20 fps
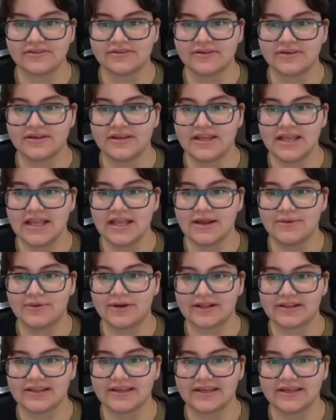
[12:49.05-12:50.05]
And when I
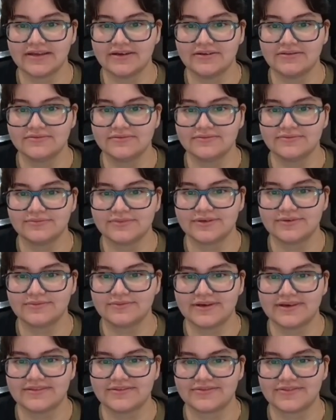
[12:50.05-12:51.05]
click it,
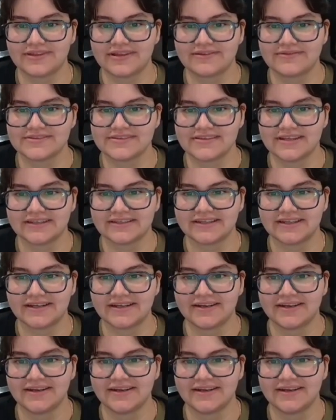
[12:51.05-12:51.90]
I don't think it was selected.